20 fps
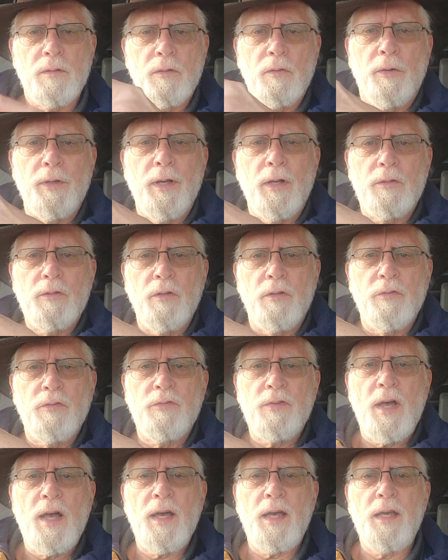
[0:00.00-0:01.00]
going out to the
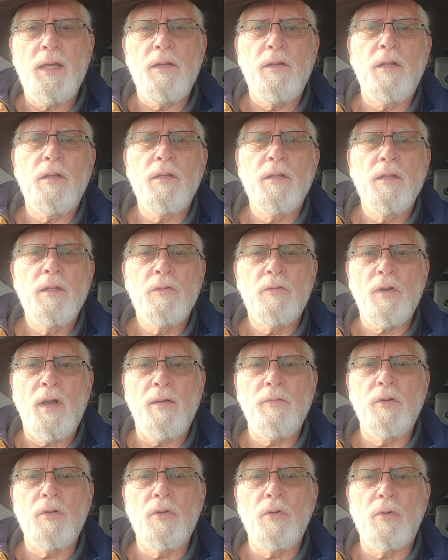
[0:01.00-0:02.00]
side
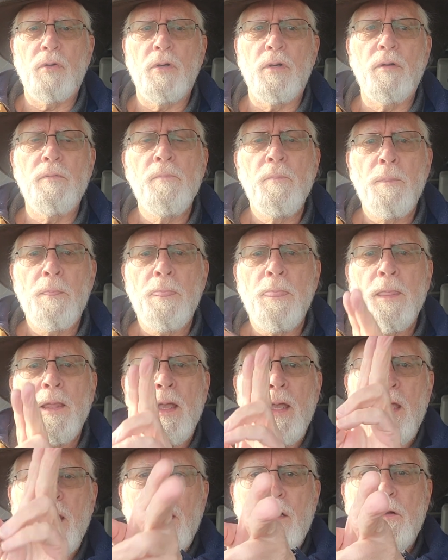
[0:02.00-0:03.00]
driver door
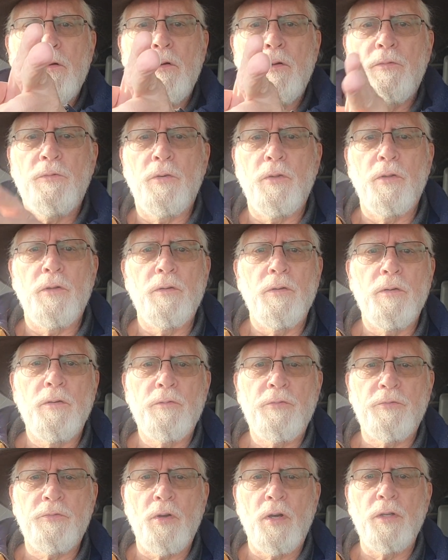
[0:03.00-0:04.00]
and for the
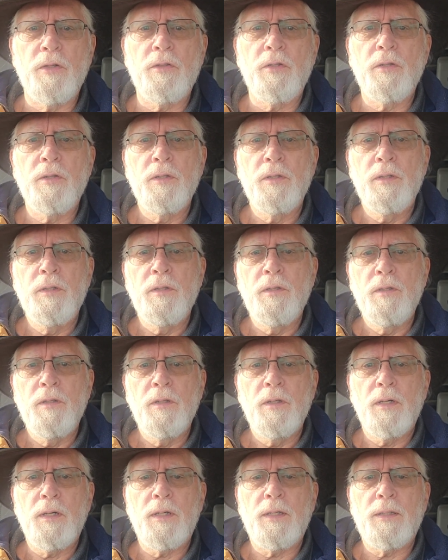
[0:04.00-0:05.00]
front
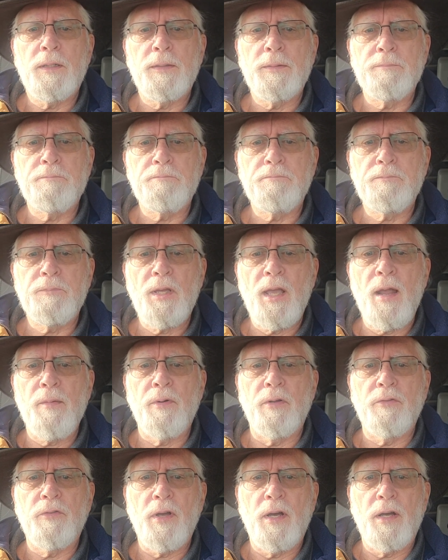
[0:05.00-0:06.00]

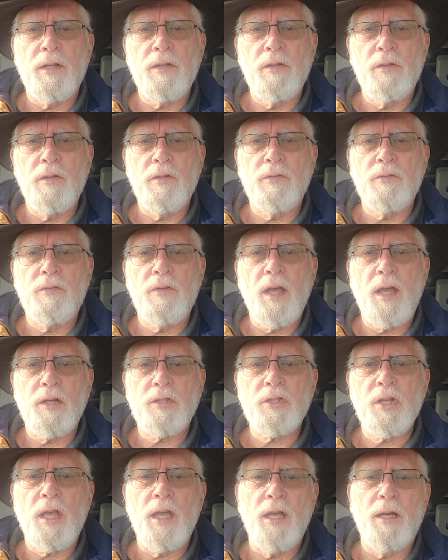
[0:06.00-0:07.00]
cameras on this
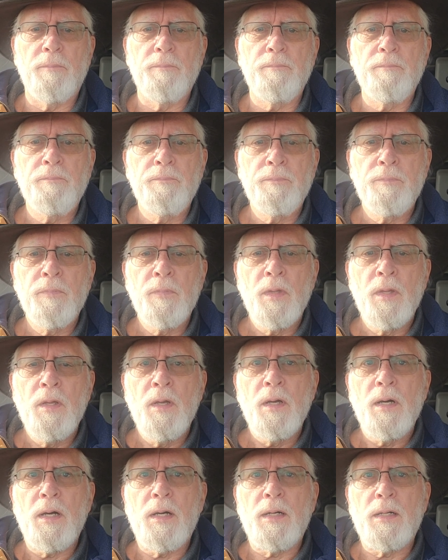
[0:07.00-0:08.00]
dash cam.
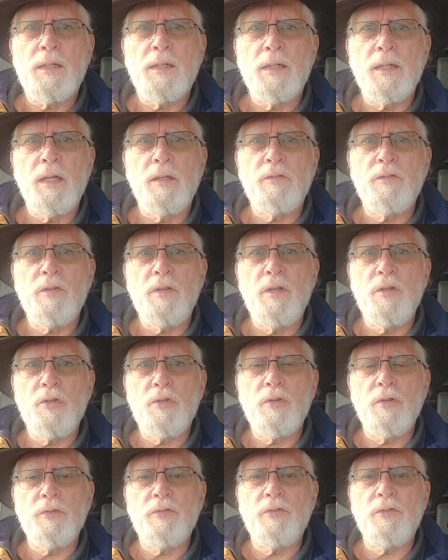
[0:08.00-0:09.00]
It's
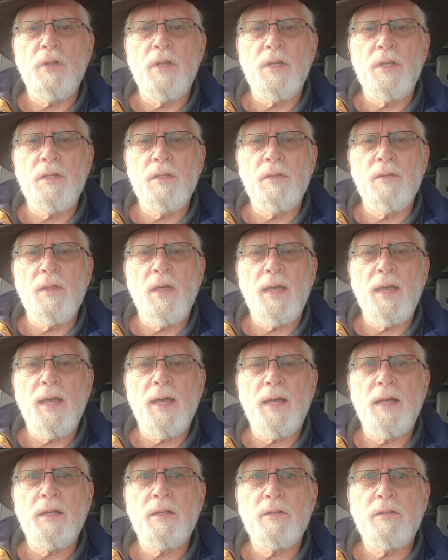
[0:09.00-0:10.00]
interesting
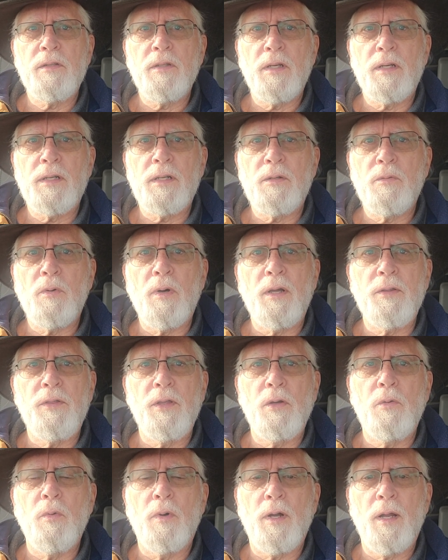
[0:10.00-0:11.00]
that I
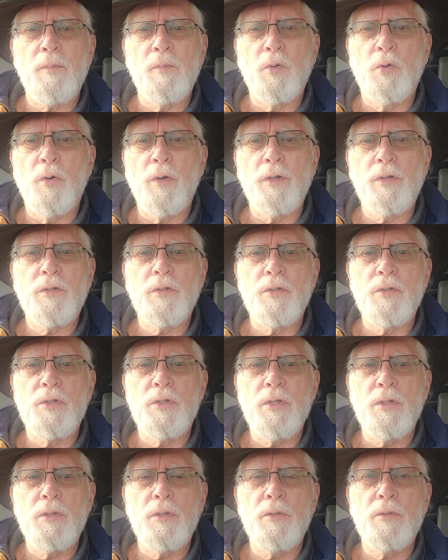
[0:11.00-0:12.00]
think what I'm going to
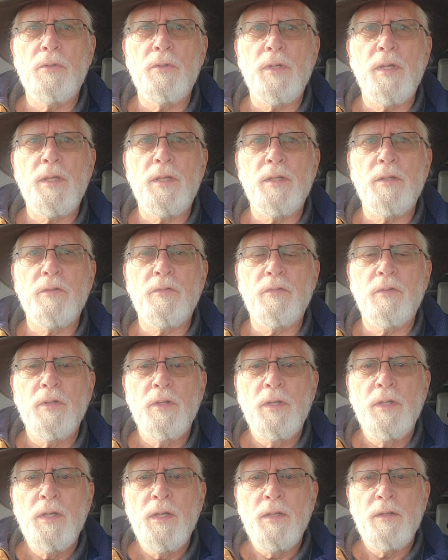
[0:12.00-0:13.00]
do is
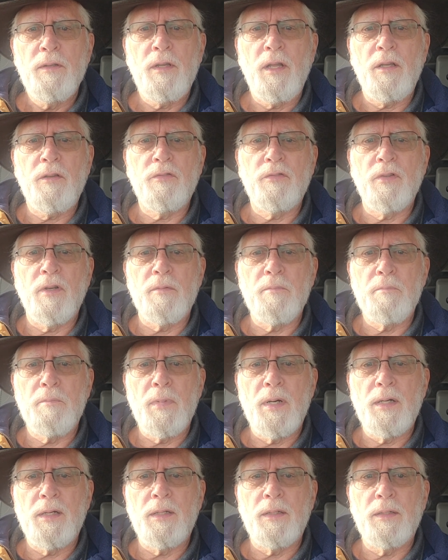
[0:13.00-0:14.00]
take
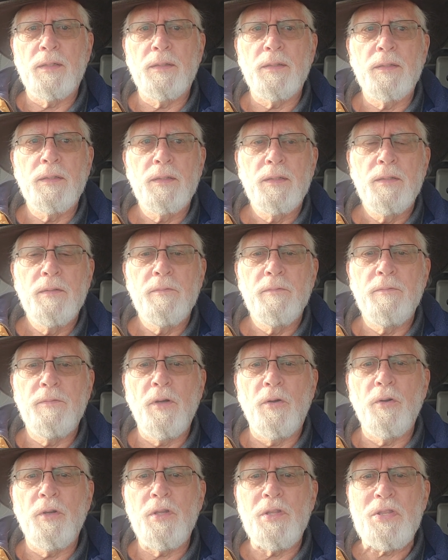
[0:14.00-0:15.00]
some
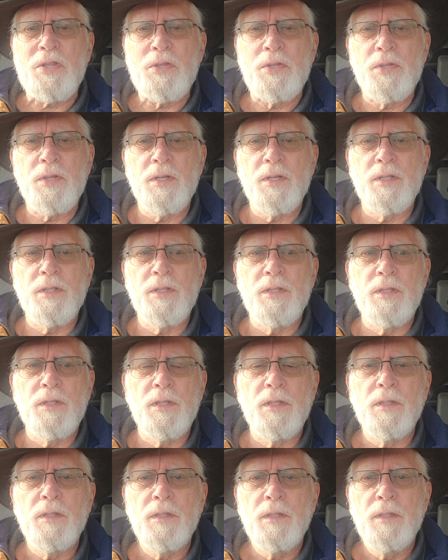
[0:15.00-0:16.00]
very
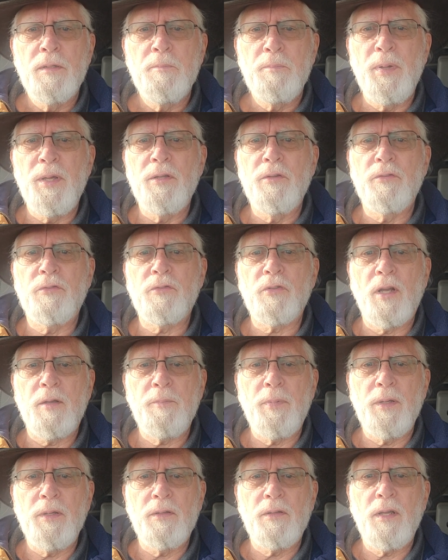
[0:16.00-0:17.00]
thin
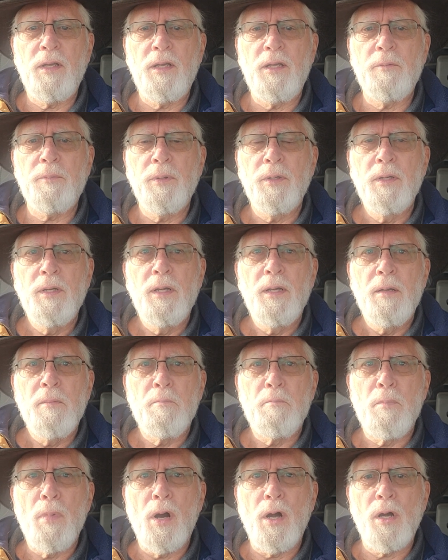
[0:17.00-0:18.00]
pinstriping tape,
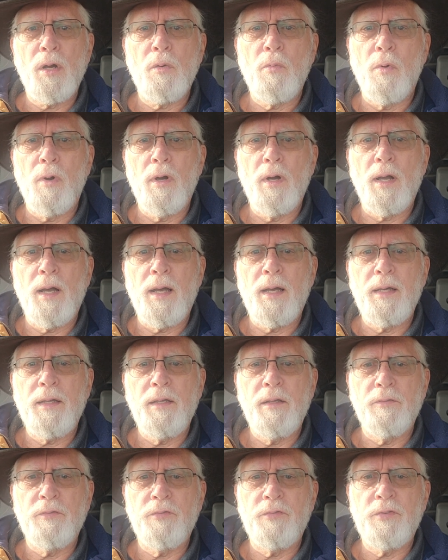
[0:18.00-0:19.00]
mark where I
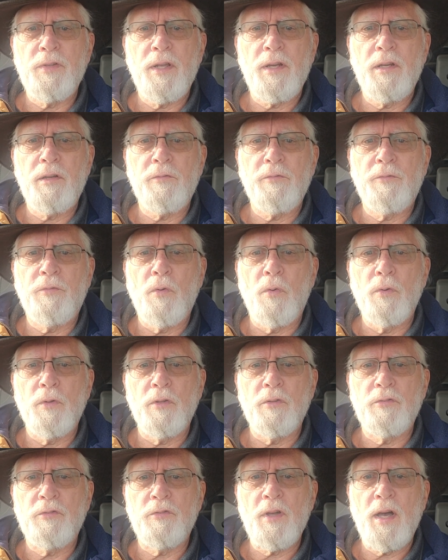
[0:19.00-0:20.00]
have set it for
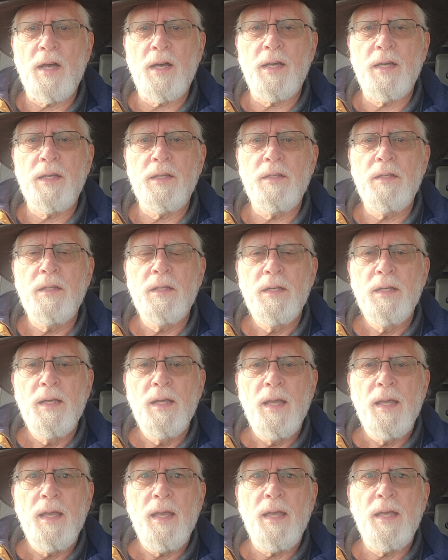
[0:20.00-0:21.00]
the side,
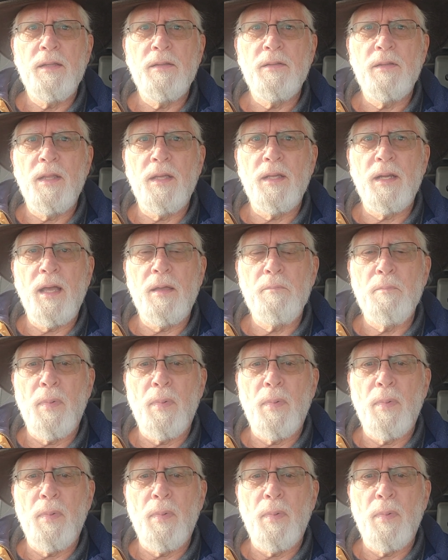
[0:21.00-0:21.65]
and then I